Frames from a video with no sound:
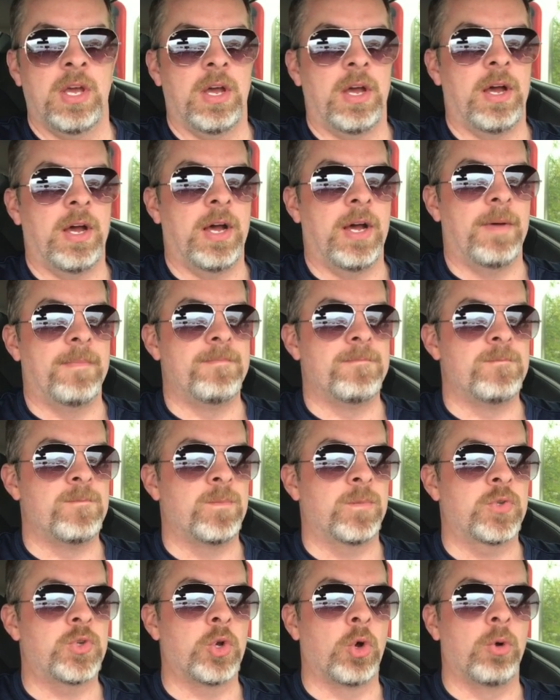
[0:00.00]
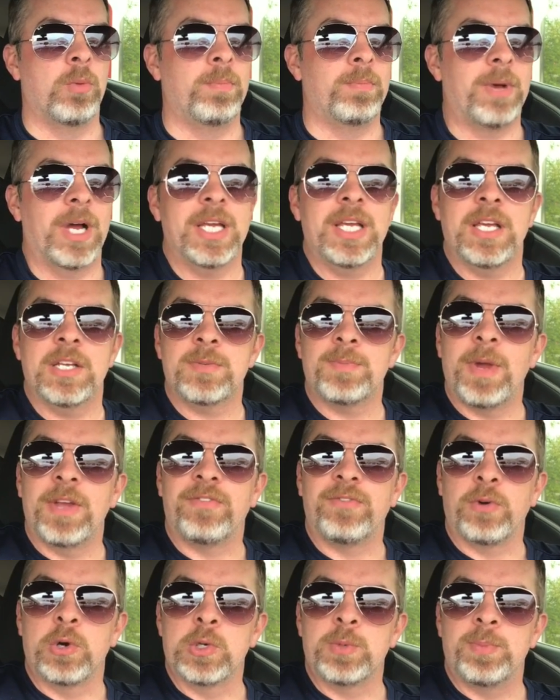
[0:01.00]
Um, so my I guess
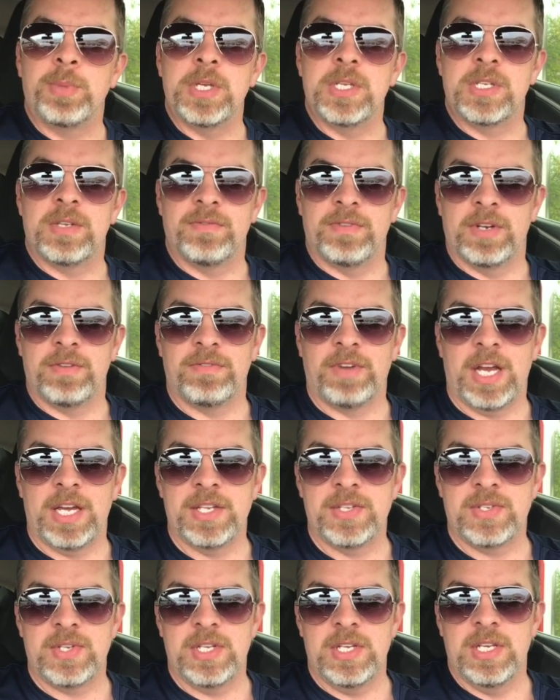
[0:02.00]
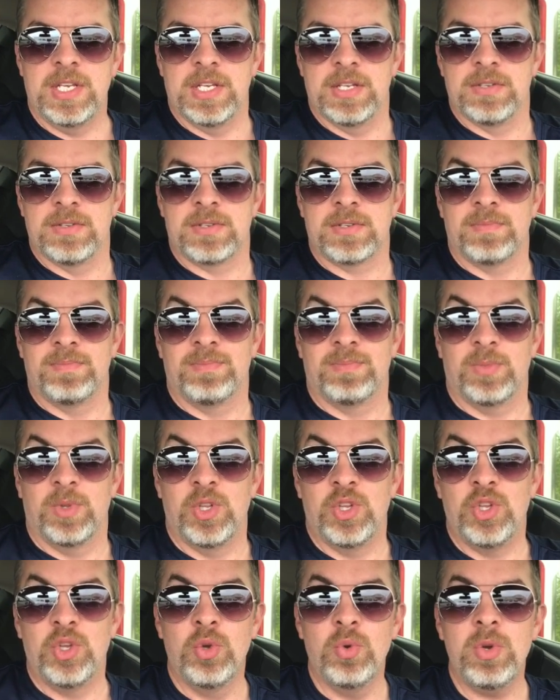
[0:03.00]
my first piece of advice is
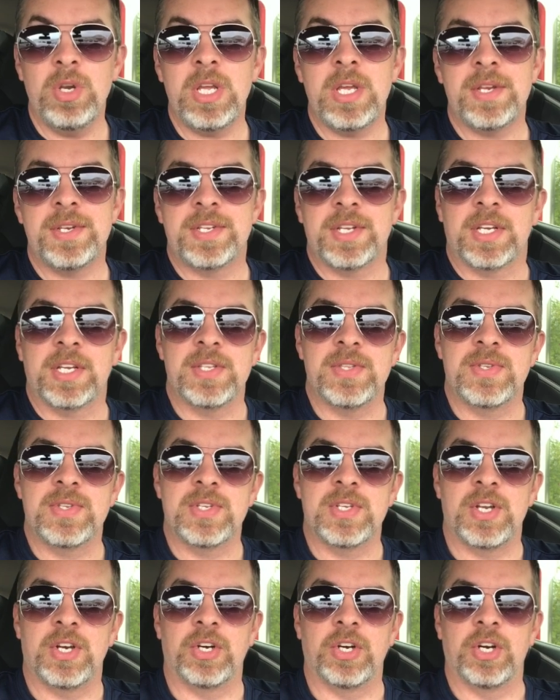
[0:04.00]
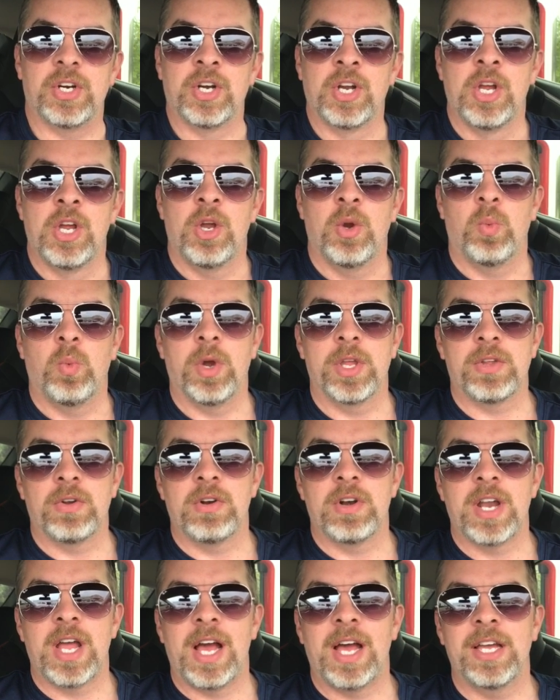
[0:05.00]
you need to consider
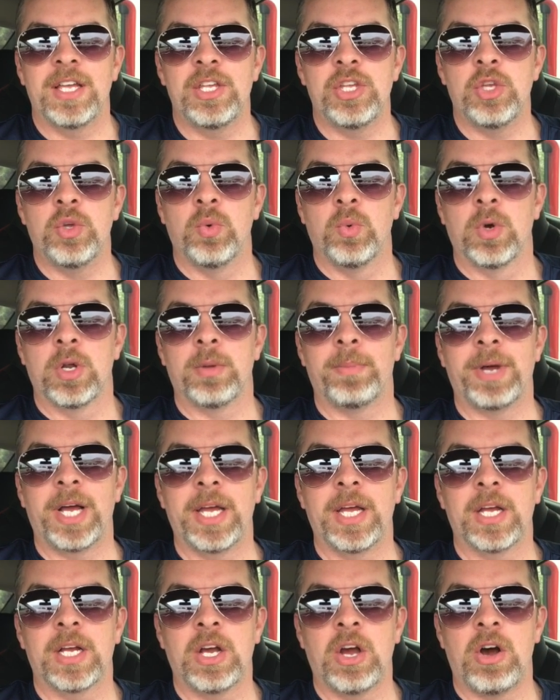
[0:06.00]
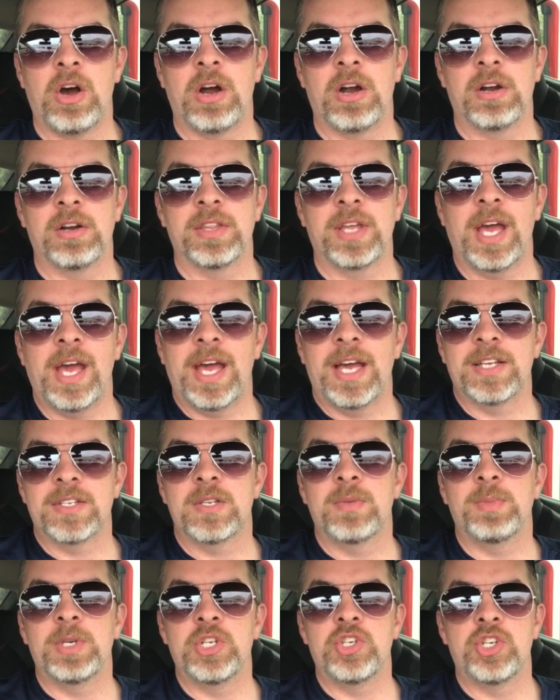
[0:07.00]
whether or not you want to buy a car that
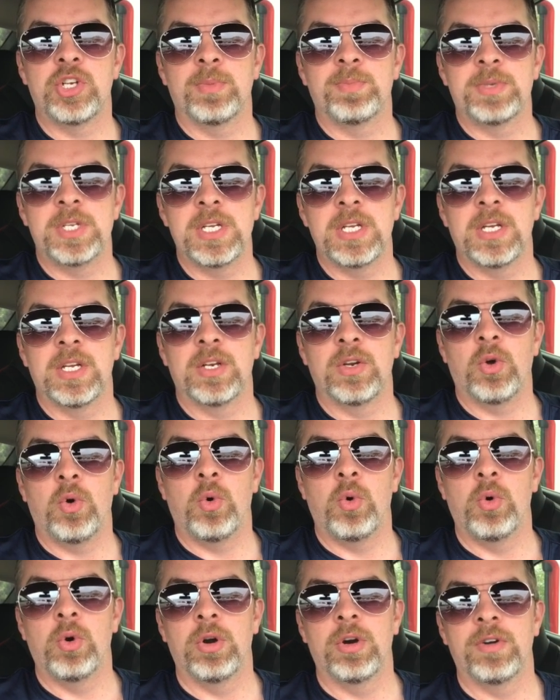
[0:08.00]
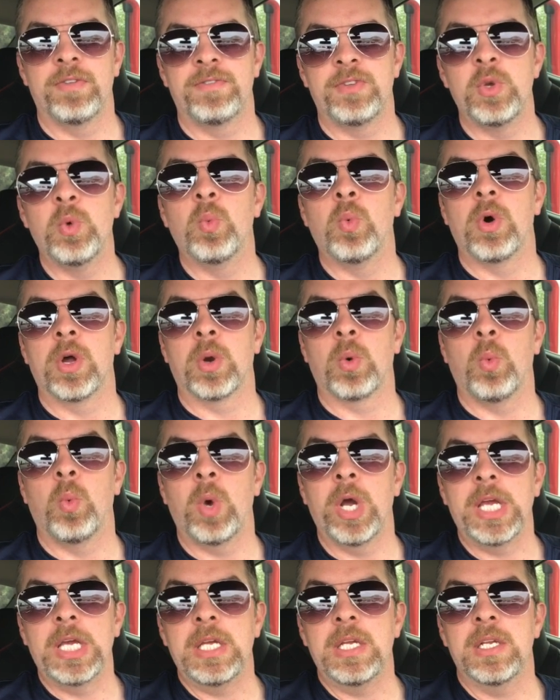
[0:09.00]
has to be shipped in or if you want to
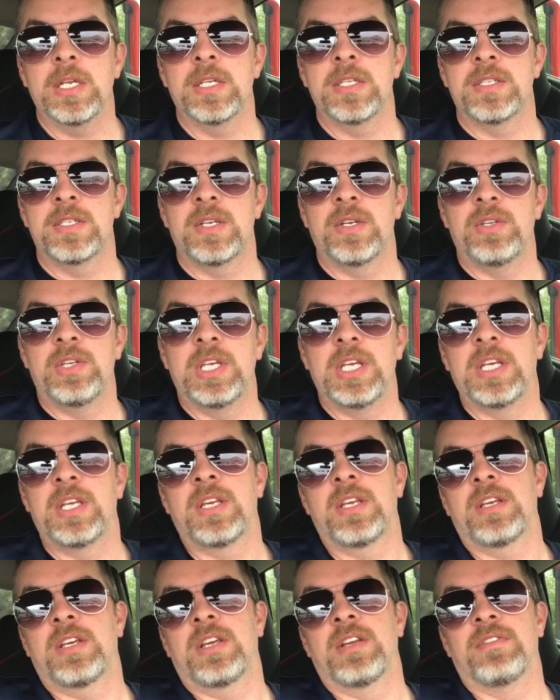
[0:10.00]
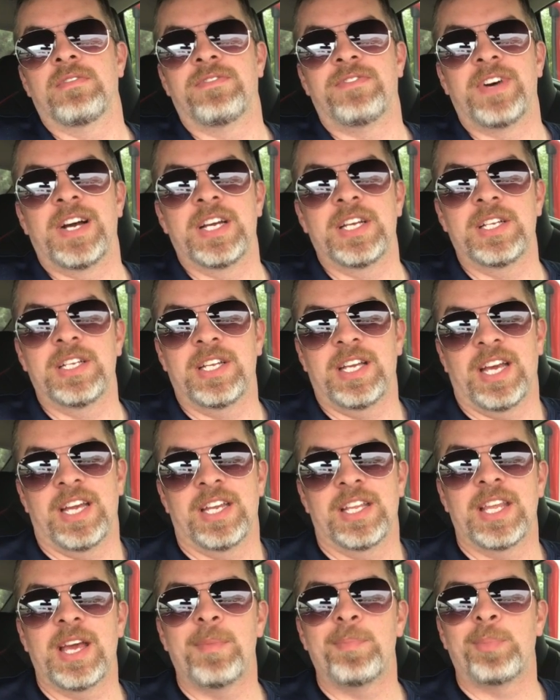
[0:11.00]
wait until you can find
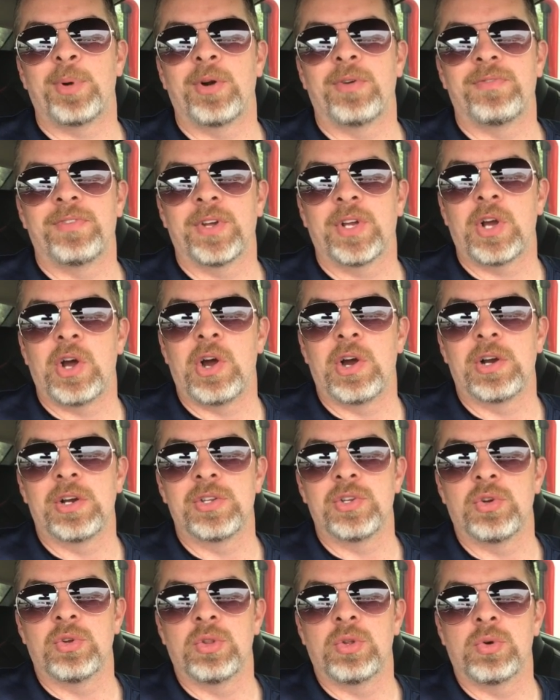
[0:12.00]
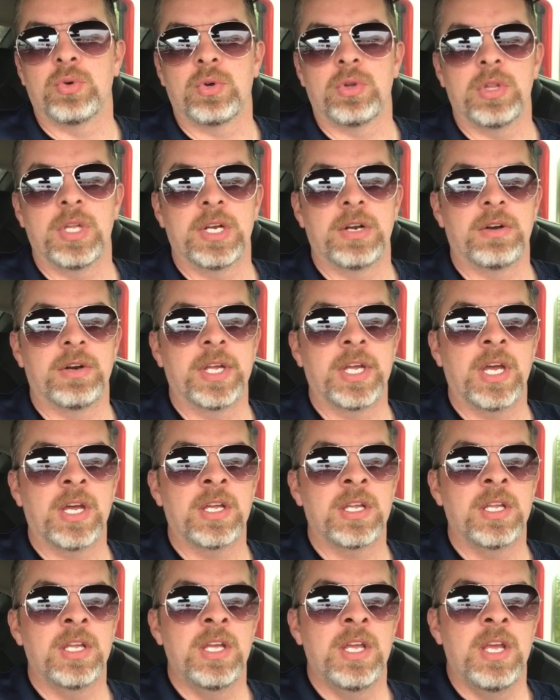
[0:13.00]
kind of that perfect car in your local area.